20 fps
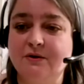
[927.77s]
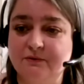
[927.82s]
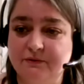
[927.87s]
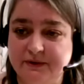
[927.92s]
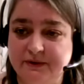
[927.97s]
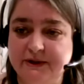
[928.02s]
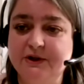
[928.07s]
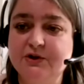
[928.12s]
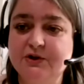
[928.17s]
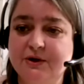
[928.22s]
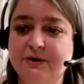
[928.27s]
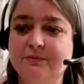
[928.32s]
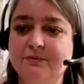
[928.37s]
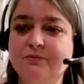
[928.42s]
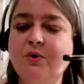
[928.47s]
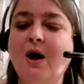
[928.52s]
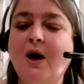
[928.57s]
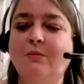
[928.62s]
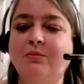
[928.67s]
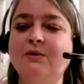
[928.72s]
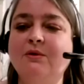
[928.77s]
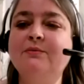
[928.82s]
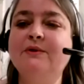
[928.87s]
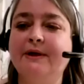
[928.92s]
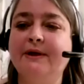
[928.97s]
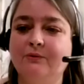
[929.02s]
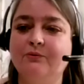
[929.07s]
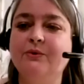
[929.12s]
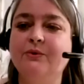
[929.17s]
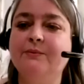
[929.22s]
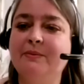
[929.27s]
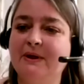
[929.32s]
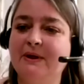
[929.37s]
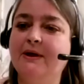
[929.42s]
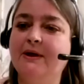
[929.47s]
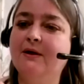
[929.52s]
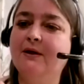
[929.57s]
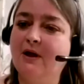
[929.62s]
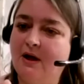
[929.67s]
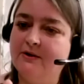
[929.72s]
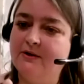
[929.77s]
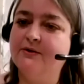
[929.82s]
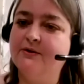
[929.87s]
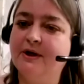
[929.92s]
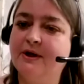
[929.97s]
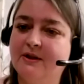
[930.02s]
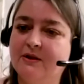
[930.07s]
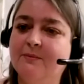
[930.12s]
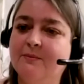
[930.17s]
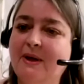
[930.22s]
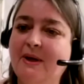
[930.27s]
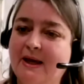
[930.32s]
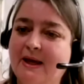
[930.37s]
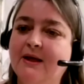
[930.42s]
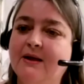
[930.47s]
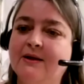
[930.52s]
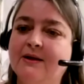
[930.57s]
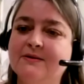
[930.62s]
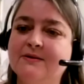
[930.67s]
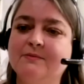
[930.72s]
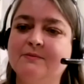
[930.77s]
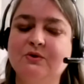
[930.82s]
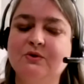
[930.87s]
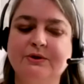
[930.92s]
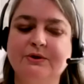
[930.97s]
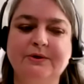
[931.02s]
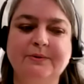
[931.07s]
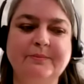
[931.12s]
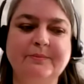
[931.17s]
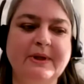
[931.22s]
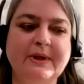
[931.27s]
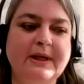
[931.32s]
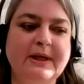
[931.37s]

religion probably would be underneath the paganism term,